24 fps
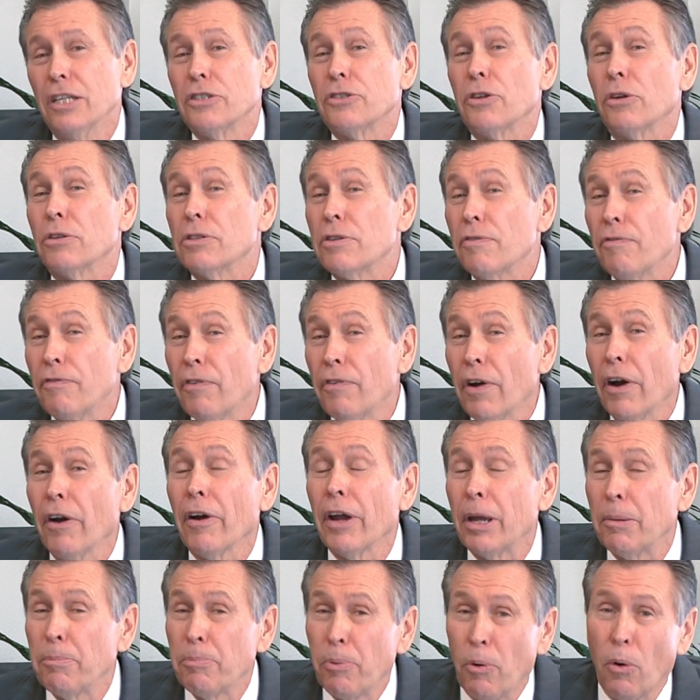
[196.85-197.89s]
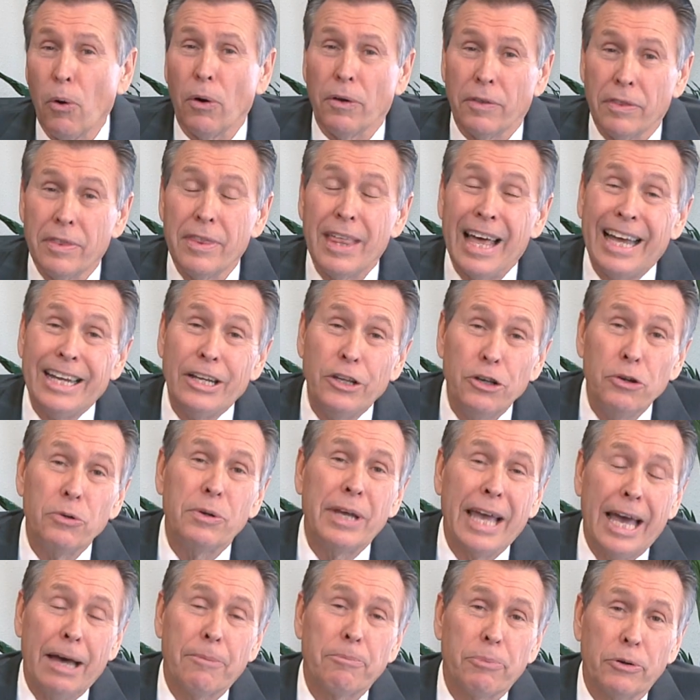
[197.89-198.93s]
So it's very important that you
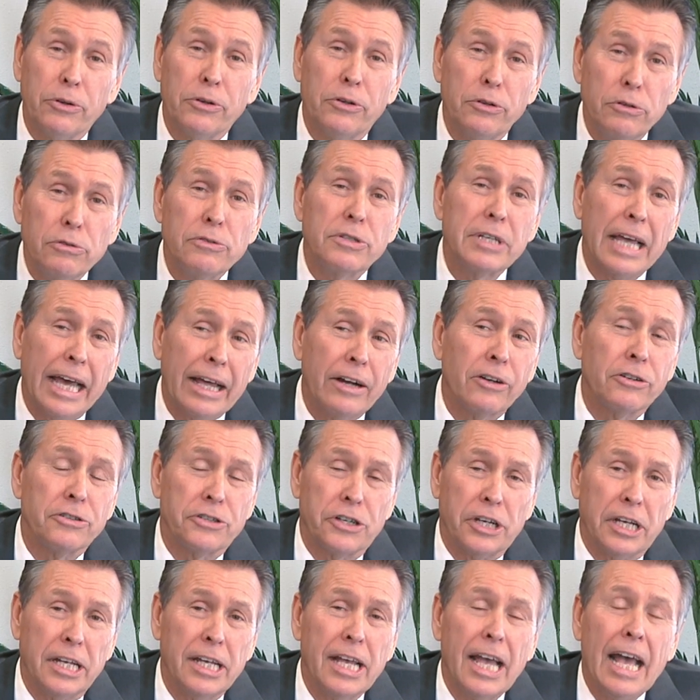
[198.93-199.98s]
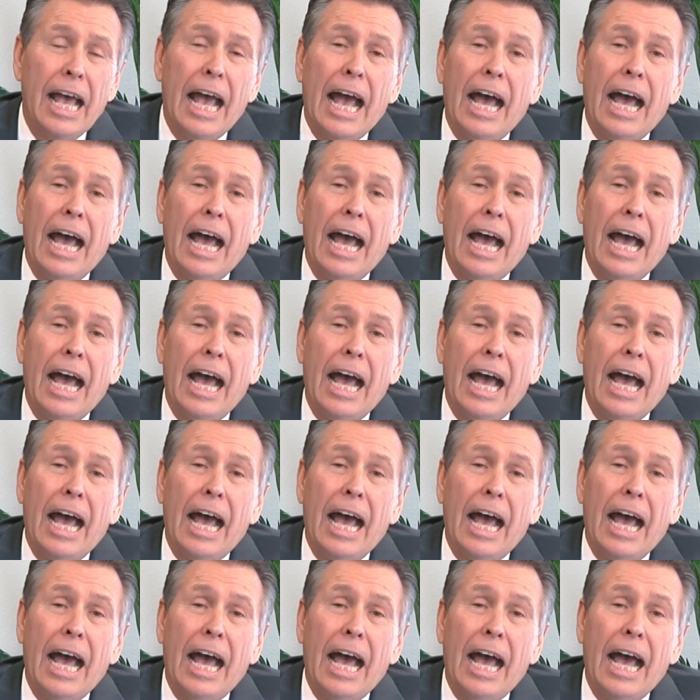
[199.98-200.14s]
can produce energy.